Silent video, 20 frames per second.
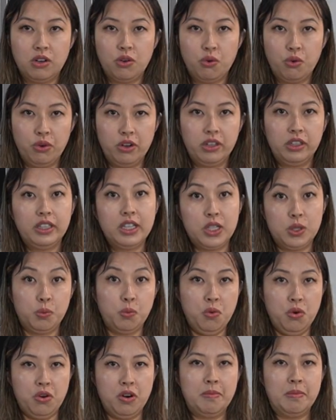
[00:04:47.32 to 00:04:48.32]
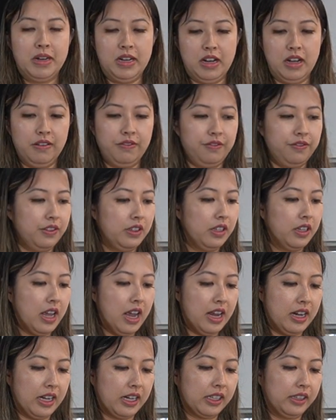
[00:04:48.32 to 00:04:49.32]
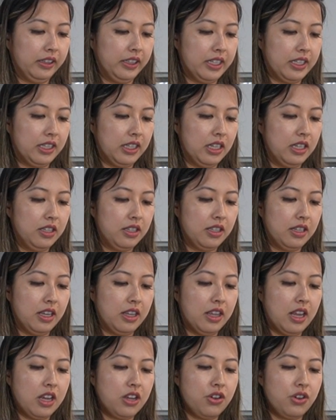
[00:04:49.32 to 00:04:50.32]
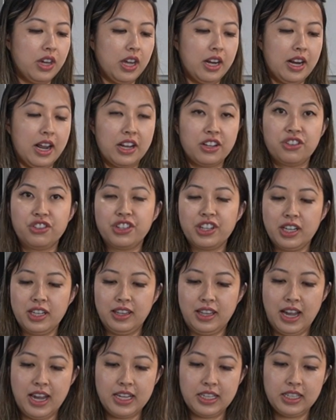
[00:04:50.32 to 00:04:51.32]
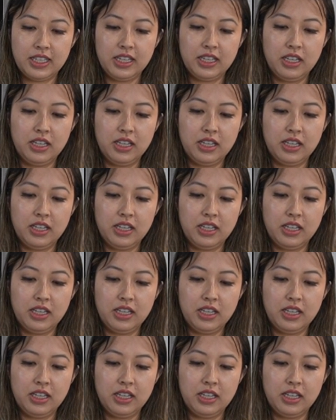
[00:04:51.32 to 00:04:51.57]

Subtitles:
oil is warm enough and it glistens, and then you can add your chicken thighs.